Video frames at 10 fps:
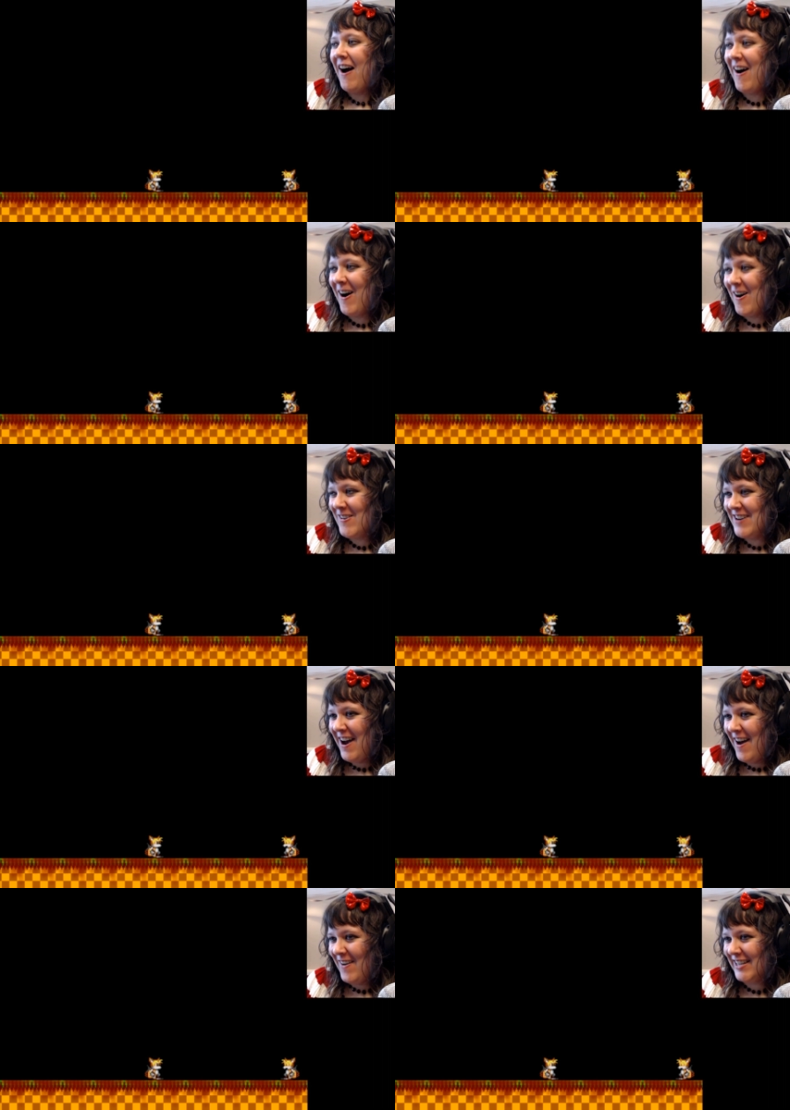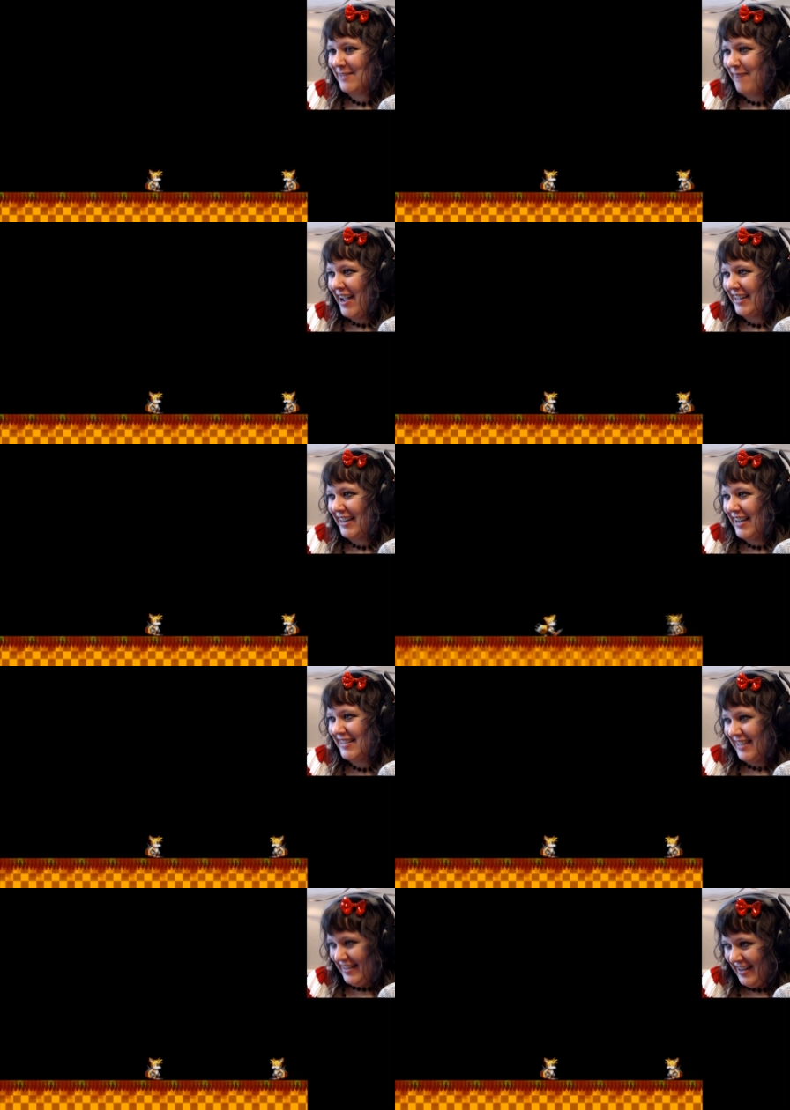Oh no! It's my
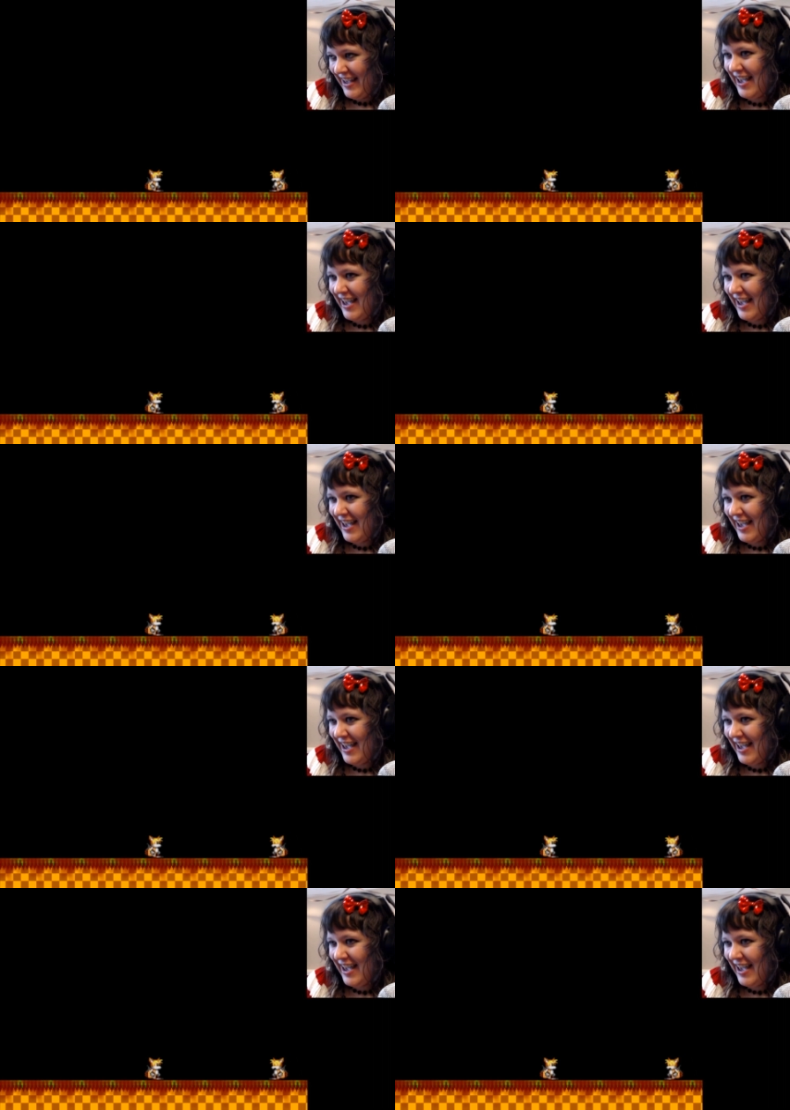cousin.